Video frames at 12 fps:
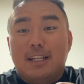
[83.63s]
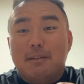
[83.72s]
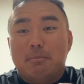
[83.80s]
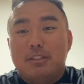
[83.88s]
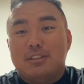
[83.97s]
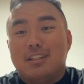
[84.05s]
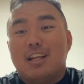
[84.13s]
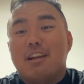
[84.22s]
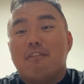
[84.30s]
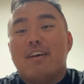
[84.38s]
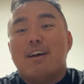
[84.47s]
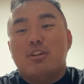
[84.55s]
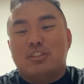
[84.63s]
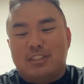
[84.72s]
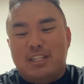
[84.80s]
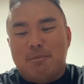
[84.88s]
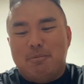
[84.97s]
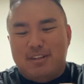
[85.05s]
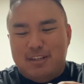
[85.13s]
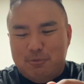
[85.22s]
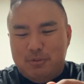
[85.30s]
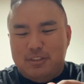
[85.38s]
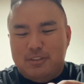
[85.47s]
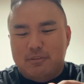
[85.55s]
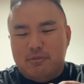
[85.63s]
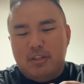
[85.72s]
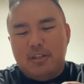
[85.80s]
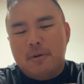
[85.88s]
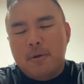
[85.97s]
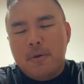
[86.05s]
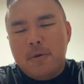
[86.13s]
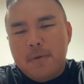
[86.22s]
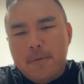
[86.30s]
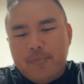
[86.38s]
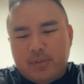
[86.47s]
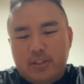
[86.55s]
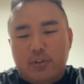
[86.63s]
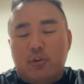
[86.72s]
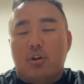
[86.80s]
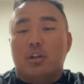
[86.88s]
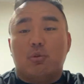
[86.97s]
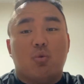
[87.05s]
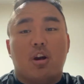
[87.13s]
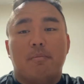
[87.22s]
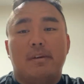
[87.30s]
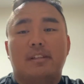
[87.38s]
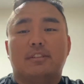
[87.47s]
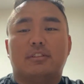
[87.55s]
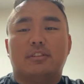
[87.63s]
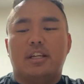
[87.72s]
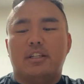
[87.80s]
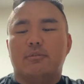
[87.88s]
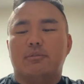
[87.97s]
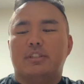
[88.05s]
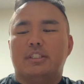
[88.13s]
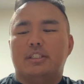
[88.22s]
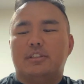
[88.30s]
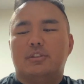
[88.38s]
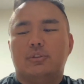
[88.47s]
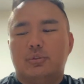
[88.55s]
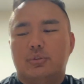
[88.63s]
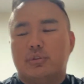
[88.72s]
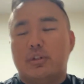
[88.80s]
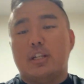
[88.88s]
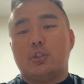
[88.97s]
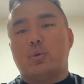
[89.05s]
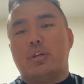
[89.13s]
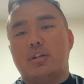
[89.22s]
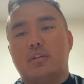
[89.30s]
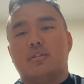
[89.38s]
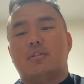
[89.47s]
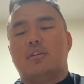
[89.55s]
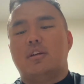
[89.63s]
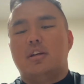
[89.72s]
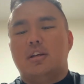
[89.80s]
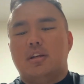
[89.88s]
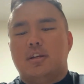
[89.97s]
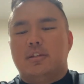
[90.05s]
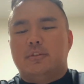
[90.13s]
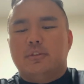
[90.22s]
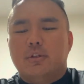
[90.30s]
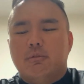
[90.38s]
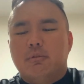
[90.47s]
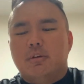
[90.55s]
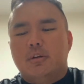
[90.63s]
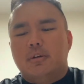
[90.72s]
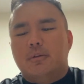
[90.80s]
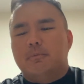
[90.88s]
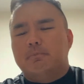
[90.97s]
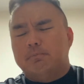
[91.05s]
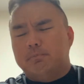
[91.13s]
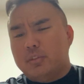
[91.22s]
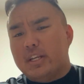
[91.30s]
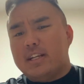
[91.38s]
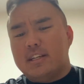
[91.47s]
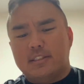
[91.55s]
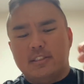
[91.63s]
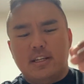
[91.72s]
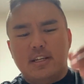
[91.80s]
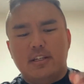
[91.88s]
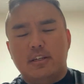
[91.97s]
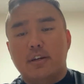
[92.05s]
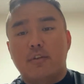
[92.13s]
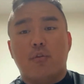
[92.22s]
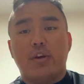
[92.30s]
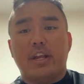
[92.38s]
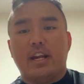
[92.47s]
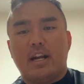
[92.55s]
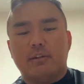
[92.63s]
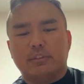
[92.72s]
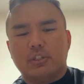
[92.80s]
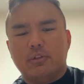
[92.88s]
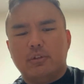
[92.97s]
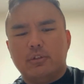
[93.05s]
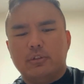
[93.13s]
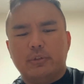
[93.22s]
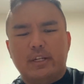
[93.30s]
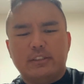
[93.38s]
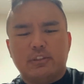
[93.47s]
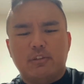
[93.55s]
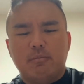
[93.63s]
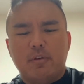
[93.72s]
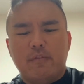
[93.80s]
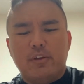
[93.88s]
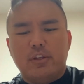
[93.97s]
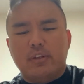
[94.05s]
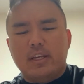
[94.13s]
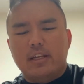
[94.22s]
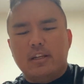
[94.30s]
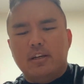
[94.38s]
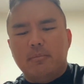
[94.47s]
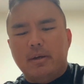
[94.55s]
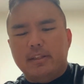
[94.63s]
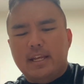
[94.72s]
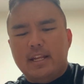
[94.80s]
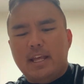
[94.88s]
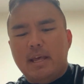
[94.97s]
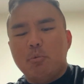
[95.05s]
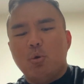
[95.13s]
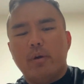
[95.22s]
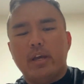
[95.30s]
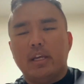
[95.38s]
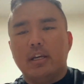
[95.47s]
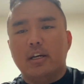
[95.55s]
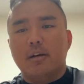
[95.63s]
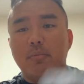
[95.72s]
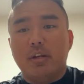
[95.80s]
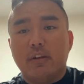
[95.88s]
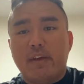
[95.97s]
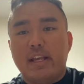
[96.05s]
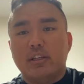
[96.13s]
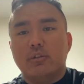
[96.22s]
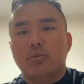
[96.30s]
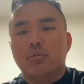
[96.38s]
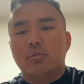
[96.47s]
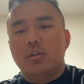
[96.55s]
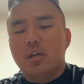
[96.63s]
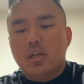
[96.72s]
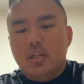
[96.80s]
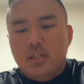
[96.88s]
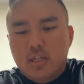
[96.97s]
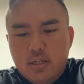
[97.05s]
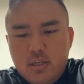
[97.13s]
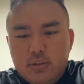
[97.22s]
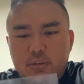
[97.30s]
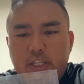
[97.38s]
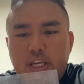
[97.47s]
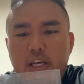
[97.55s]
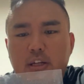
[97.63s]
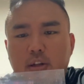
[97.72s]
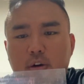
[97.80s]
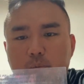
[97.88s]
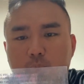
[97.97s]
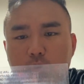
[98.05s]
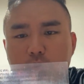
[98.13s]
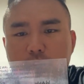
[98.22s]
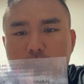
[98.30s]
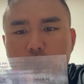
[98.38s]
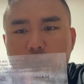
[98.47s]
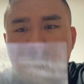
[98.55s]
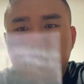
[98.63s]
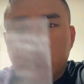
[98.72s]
pitches, a lot of evaluation happening next week, right? And they're all requirements that you need to graduate. So like I said 48 hours ago or 2 days ago in my video about that MOA minute of angle scale or protractor